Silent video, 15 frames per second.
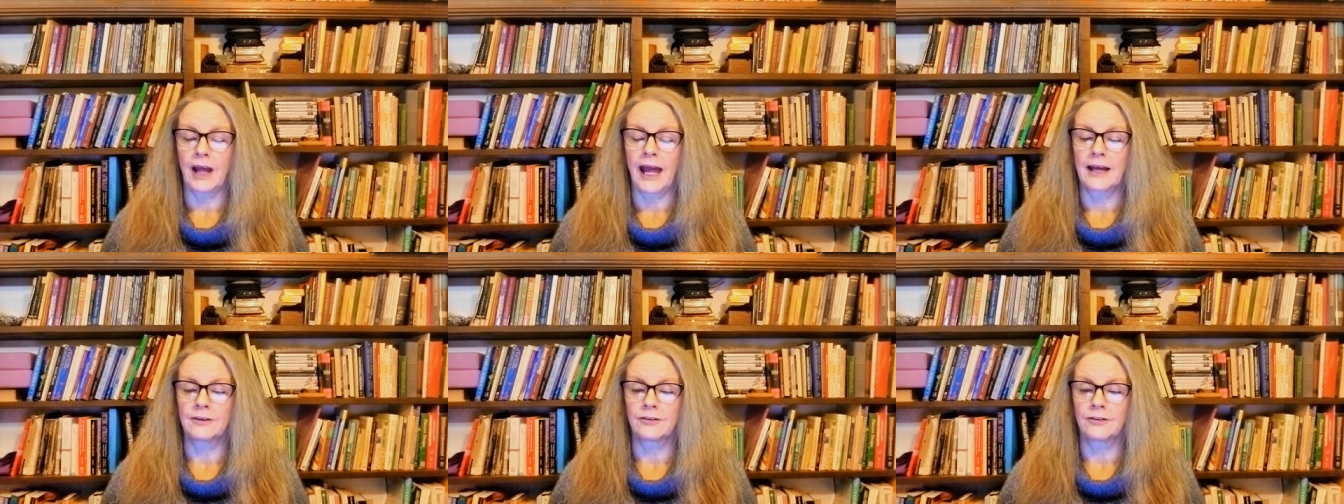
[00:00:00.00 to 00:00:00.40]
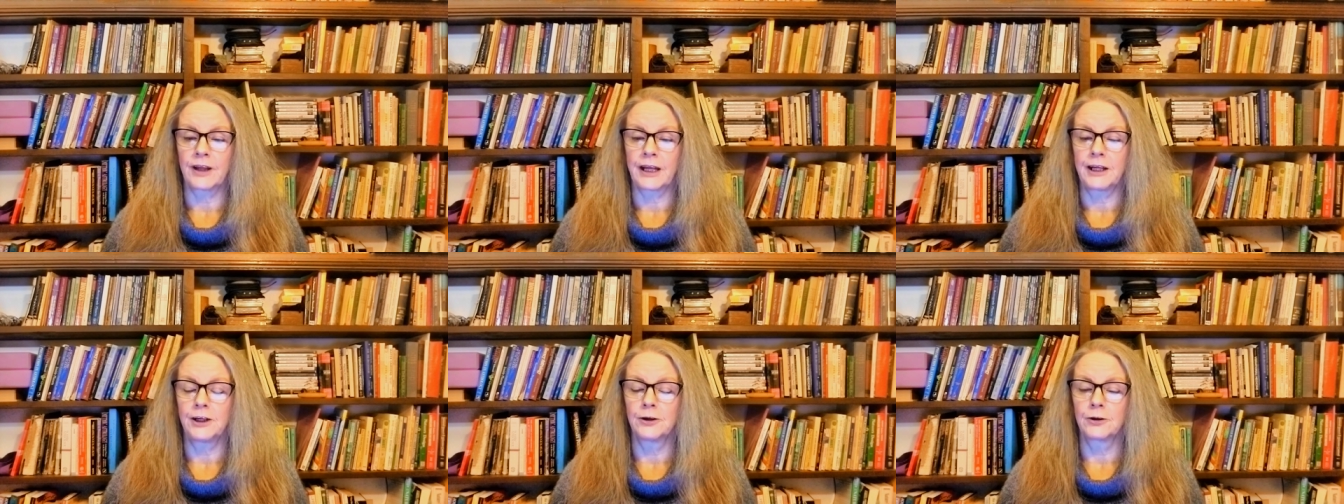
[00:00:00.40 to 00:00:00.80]
as the
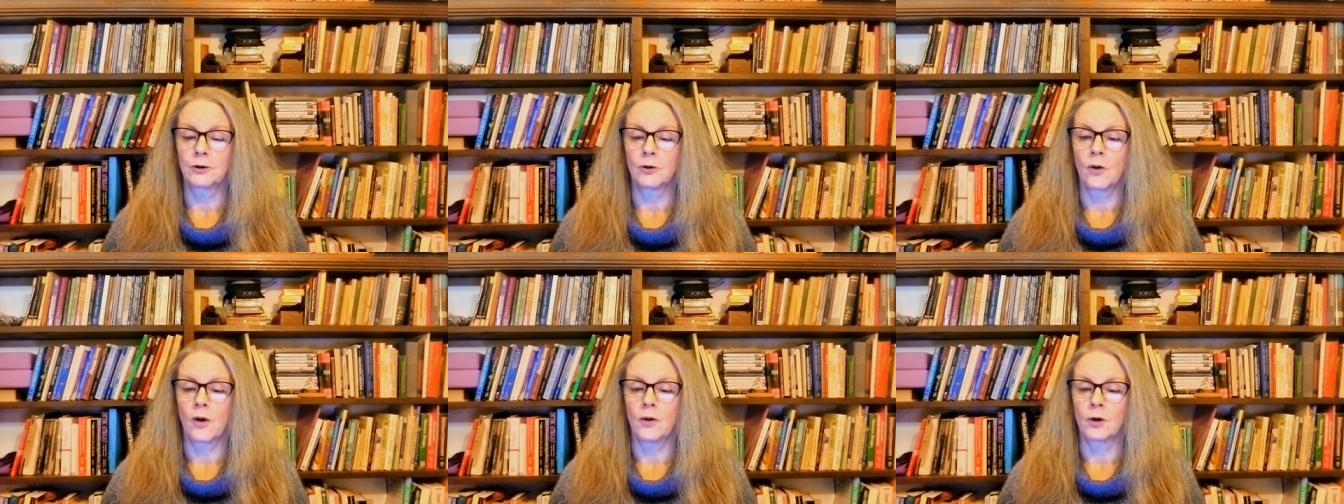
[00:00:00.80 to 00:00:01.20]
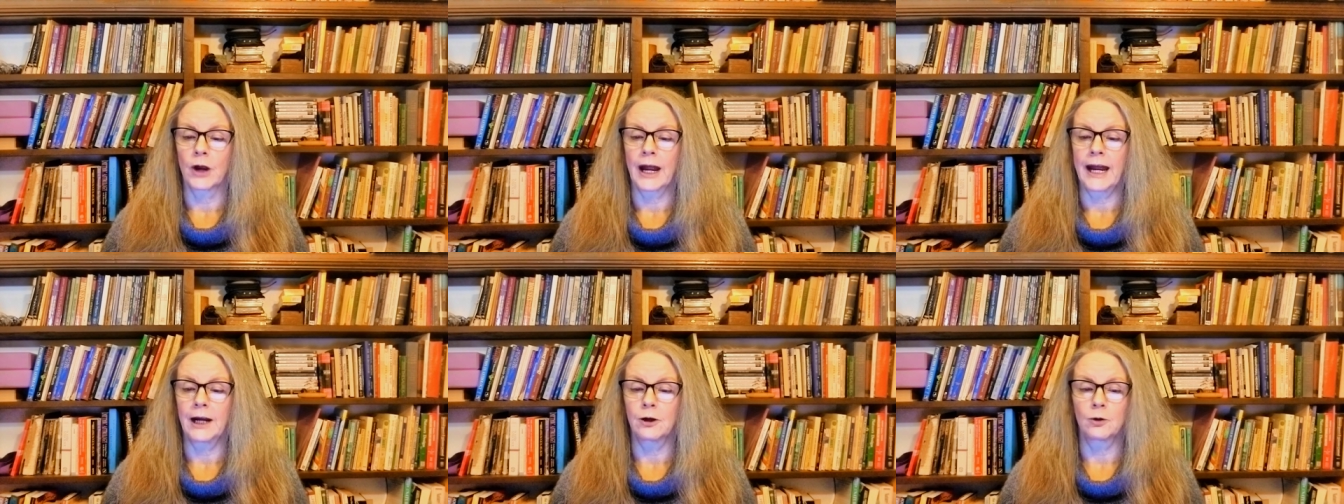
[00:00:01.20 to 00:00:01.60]
hero or
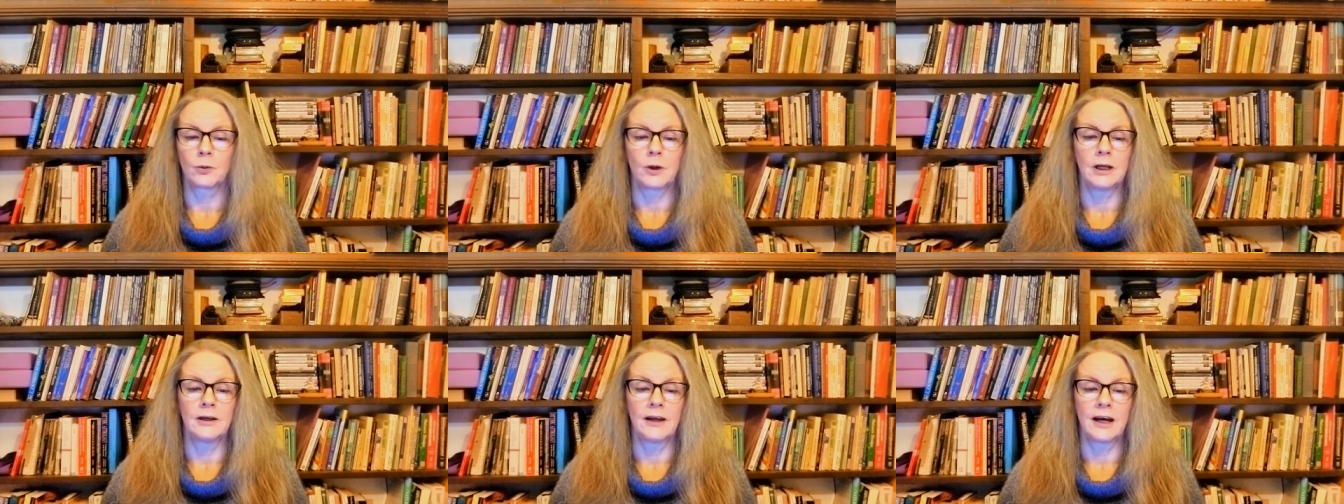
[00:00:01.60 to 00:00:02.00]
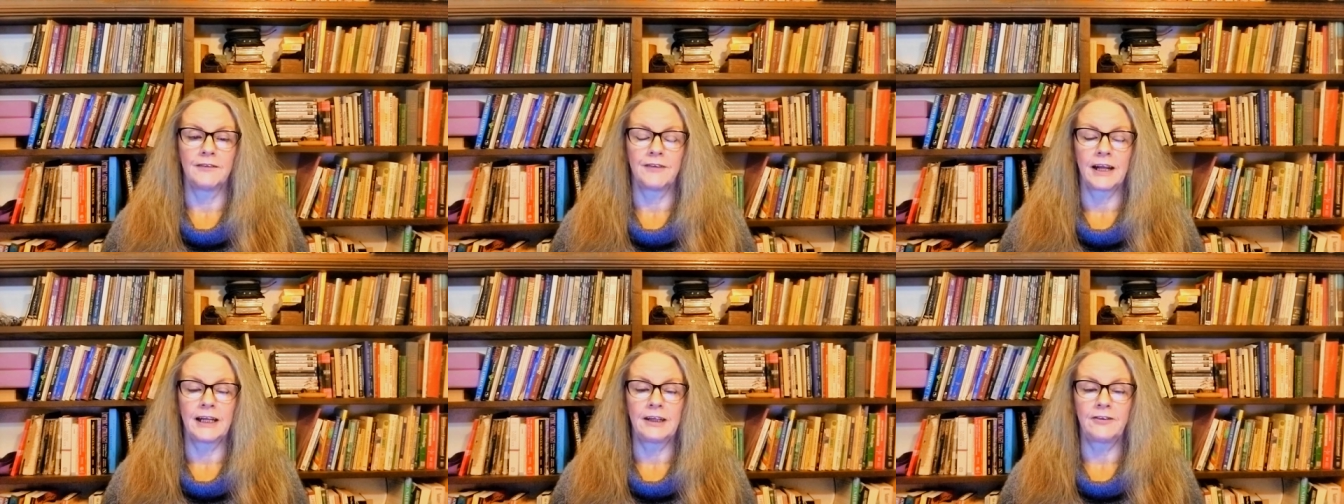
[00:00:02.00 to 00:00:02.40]
heroine of
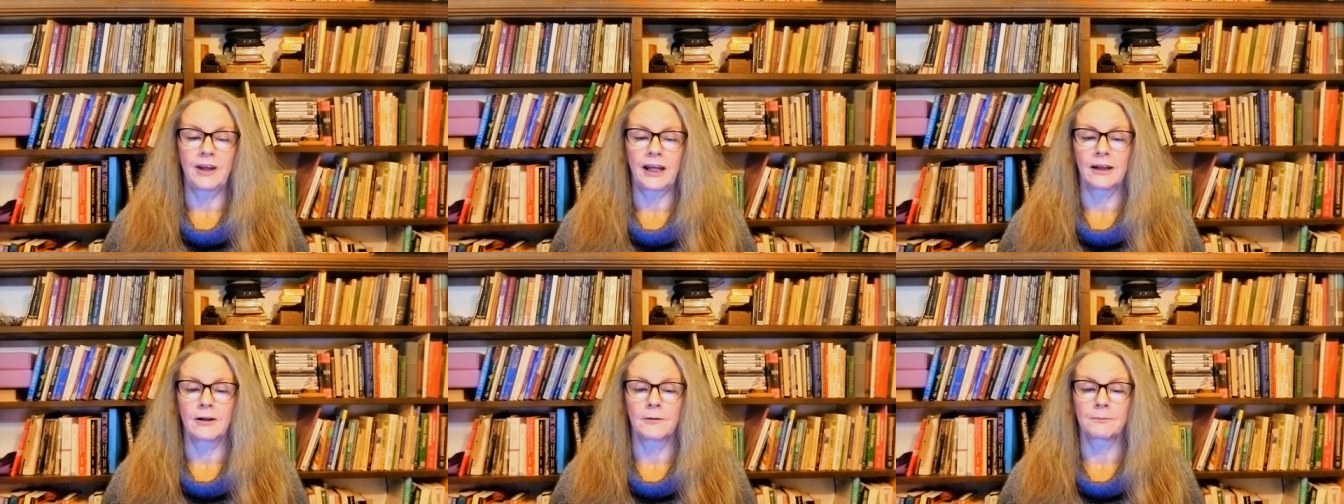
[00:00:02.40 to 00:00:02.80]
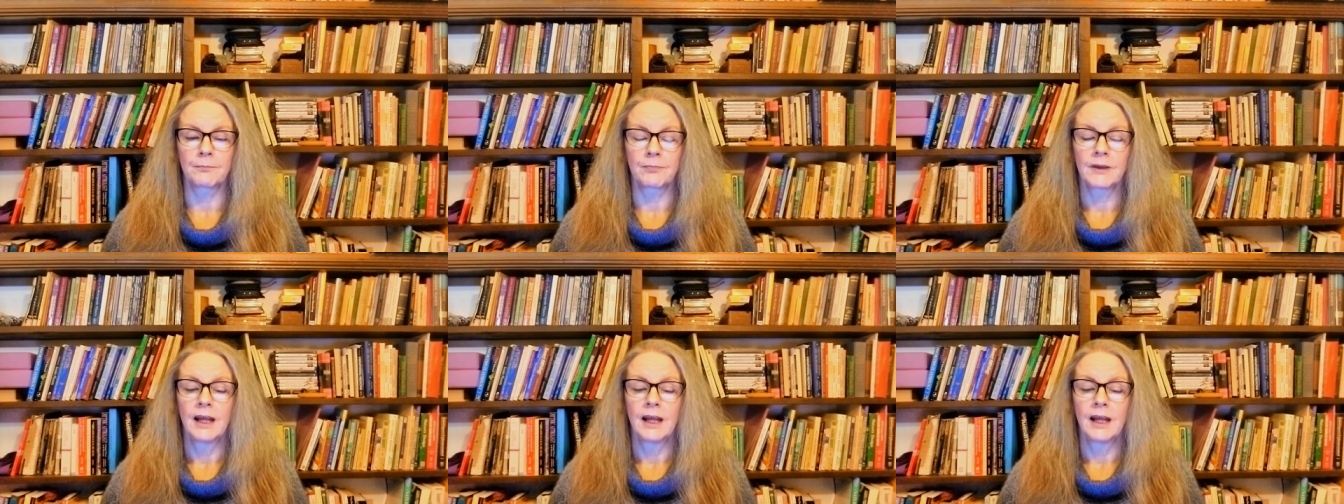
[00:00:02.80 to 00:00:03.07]
any tale